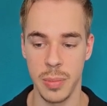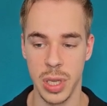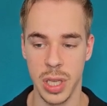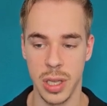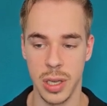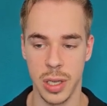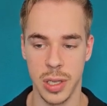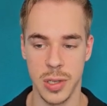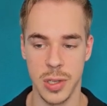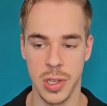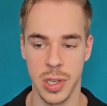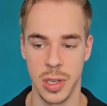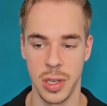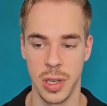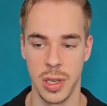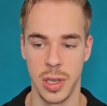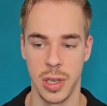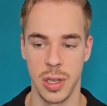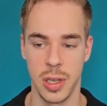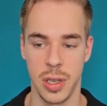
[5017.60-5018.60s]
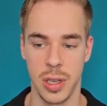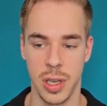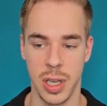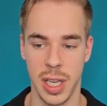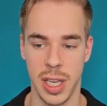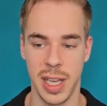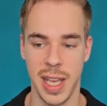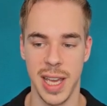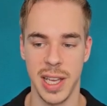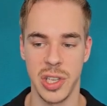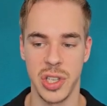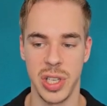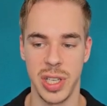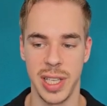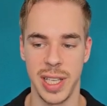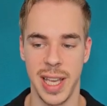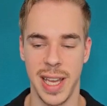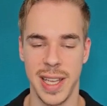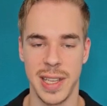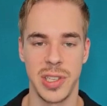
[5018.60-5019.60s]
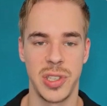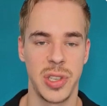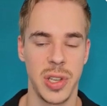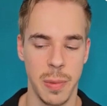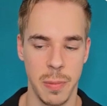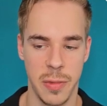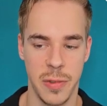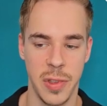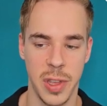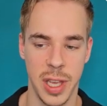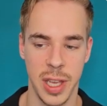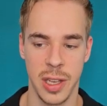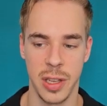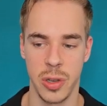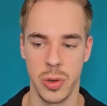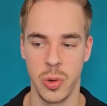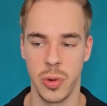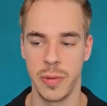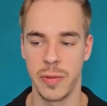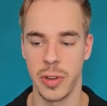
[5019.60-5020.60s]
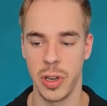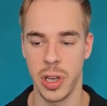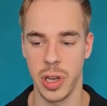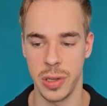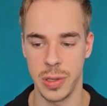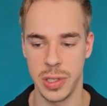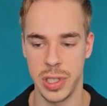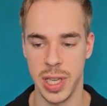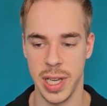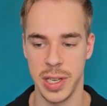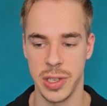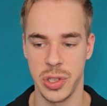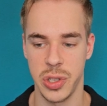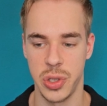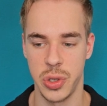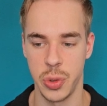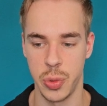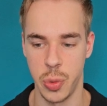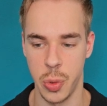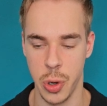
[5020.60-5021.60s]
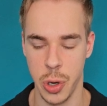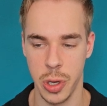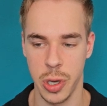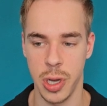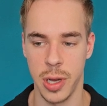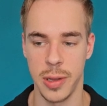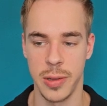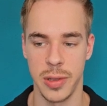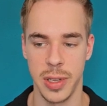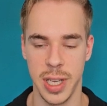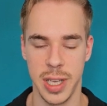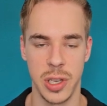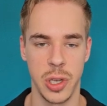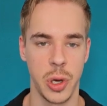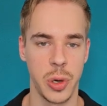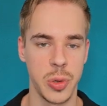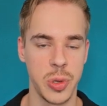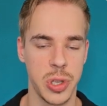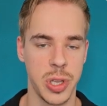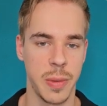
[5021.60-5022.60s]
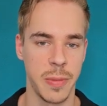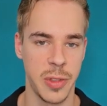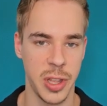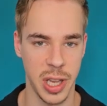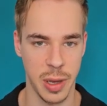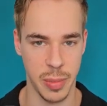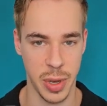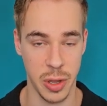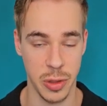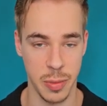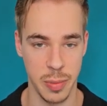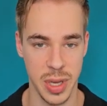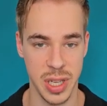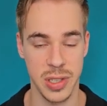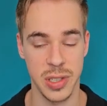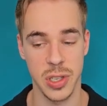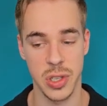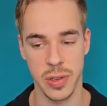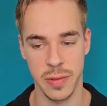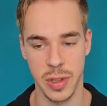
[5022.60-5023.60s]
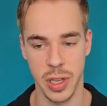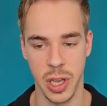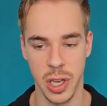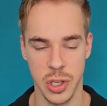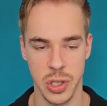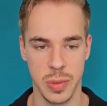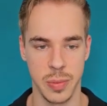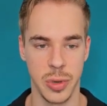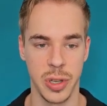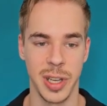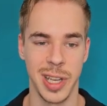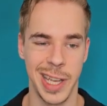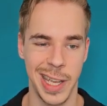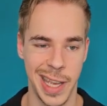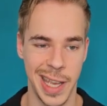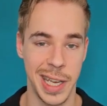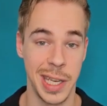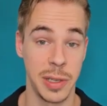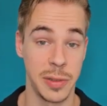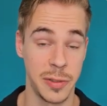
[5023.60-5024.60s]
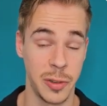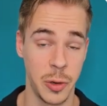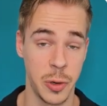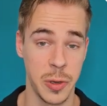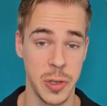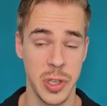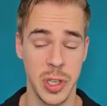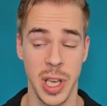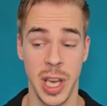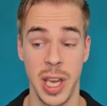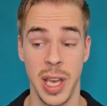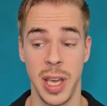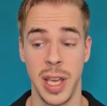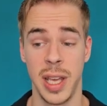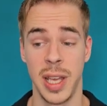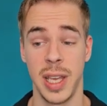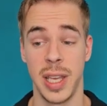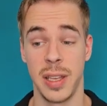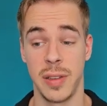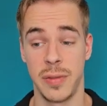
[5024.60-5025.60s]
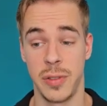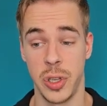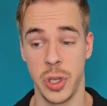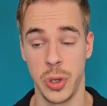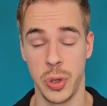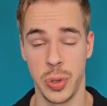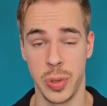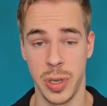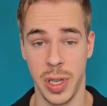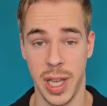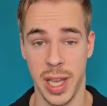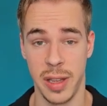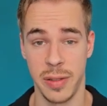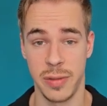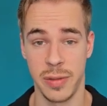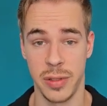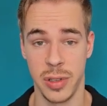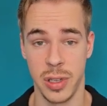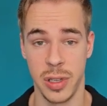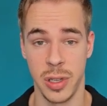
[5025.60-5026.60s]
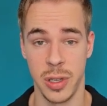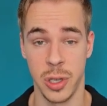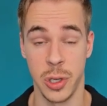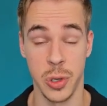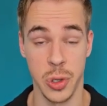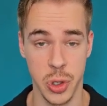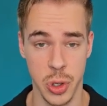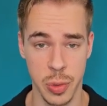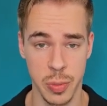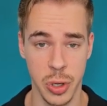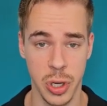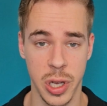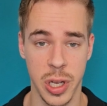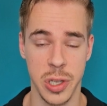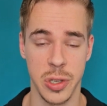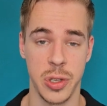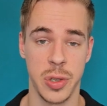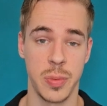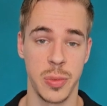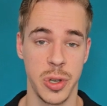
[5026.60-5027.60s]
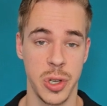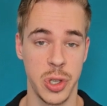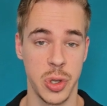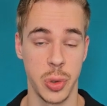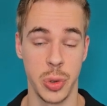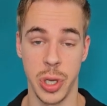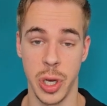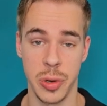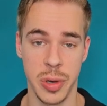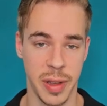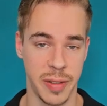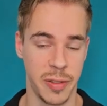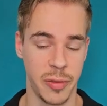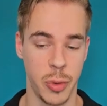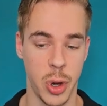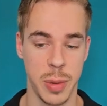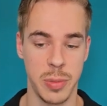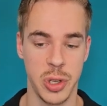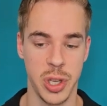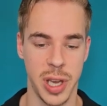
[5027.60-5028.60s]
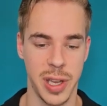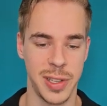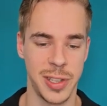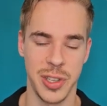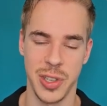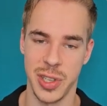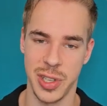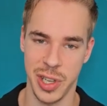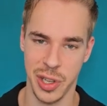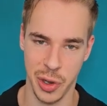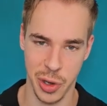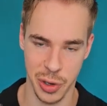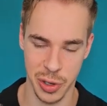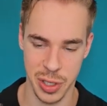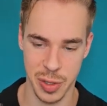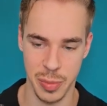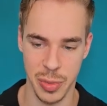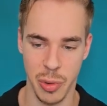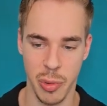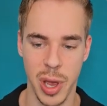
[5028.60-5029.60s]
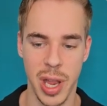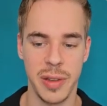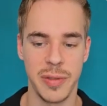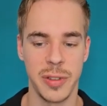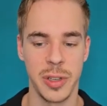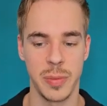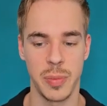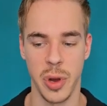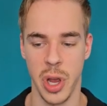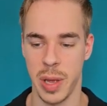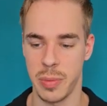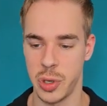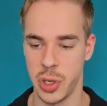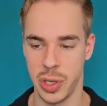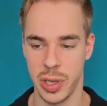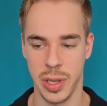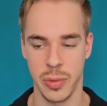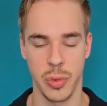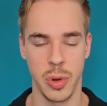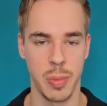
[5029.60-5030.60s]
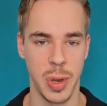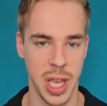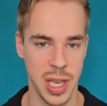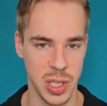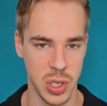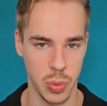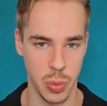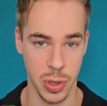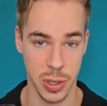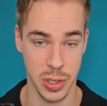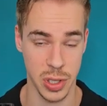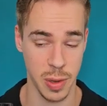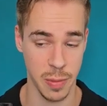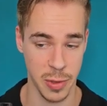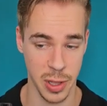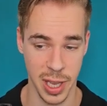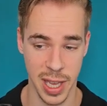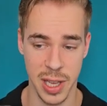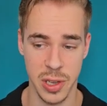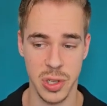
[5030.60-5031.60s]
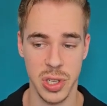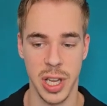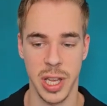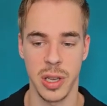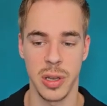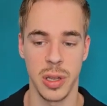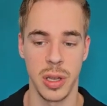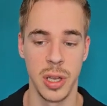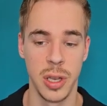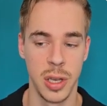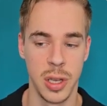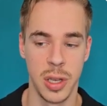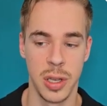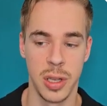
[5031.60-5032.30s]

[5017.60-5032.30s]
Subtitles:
because it actually has something of a context to work on. It knows something about the business of the customer. Again, of course, if you have consumer customers who don't have a website, this is not going to be relevant. Perhaps you can replace it with something else, like a